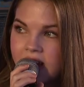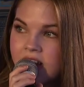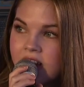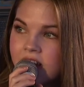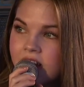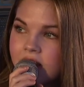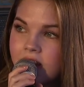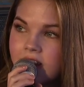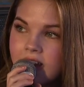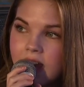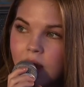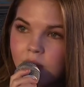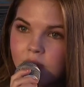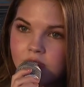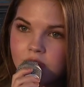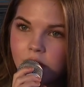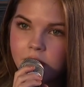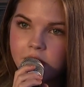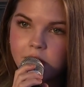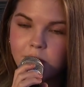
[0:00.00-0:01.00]
That one's
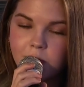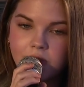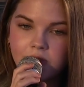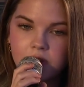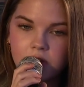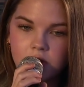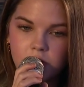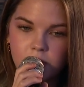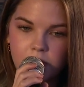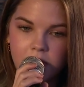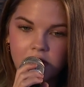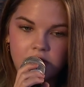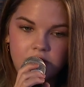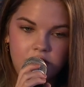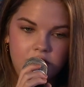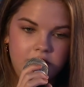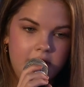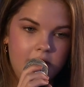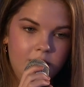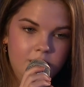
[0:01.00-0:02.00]
always been so special, and
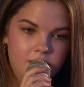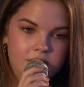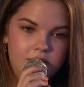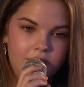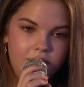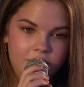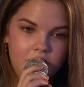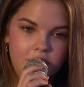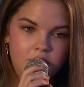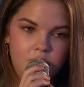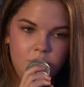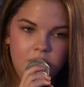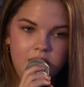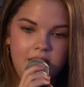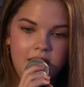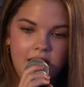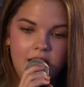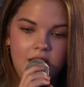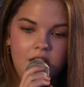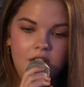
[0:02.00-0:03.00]
that was the first one that
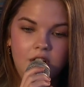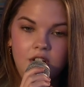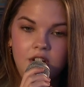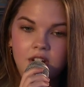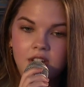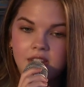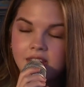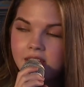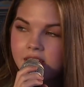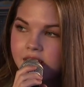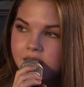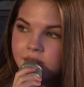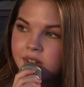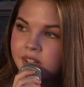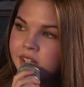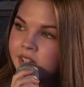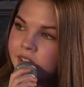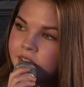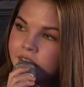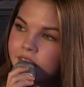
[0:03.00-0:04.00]
I heard. And then
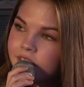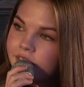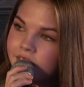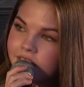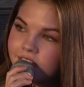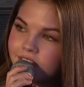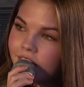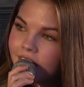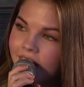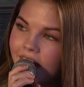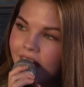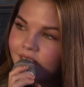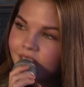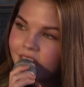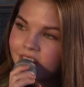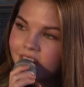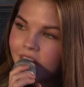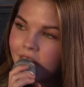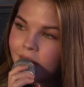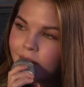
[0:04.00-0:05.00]
started having a
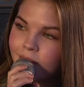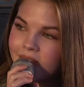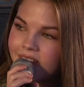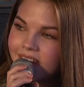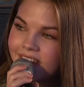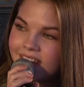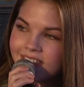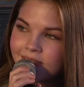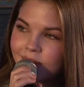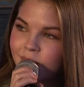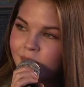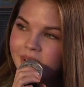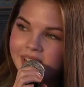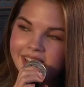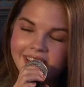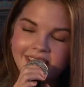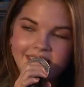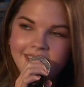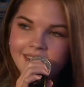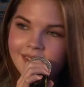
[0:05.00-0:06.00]
lot of meetings, and we
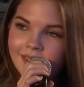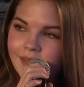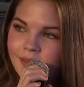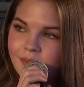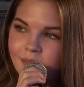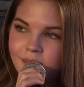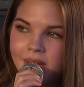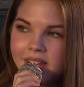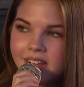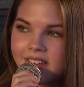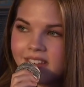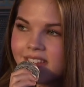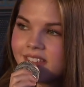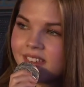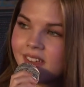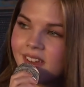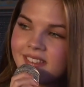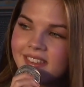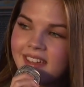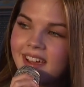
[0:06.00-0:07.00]
picked It's
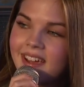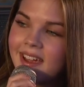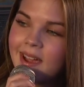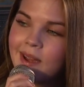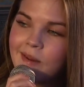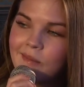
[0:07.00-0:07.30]
'Cause I Am.